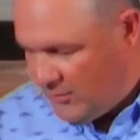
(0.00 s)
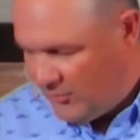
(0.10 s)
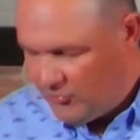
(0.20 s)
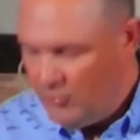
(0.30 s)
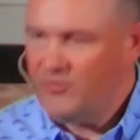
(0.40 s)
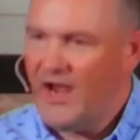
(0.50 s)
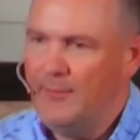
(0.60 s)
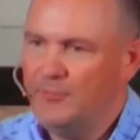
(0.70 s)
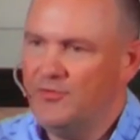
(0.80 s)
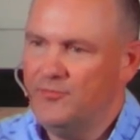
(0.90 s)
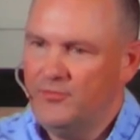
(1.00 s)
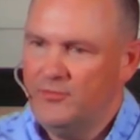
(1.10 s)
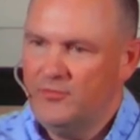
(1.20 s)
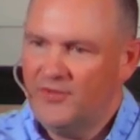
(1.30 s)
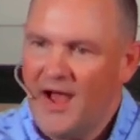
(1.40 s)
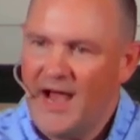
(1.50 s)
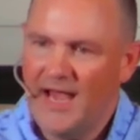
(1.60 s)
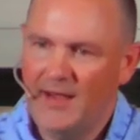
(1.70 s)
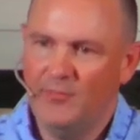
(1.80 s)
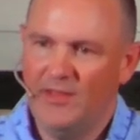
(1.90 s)
There's two types of
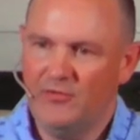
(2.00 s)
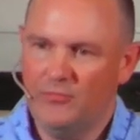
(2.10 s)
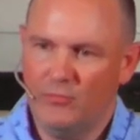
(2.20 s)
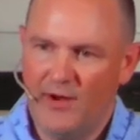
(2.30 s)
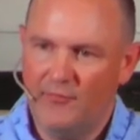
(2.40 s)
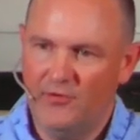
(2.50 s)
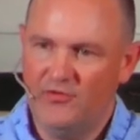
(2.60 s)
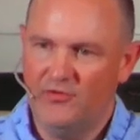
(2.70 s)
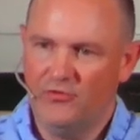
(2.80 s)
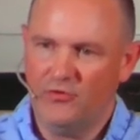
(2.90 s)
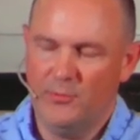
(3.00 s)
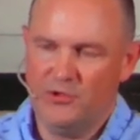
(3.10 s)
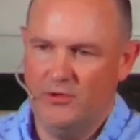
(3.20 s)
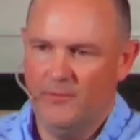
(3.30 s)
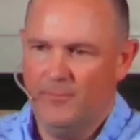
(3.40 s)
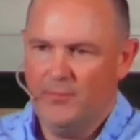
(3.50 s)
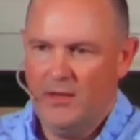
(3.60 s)
time that's referenced in Scripture.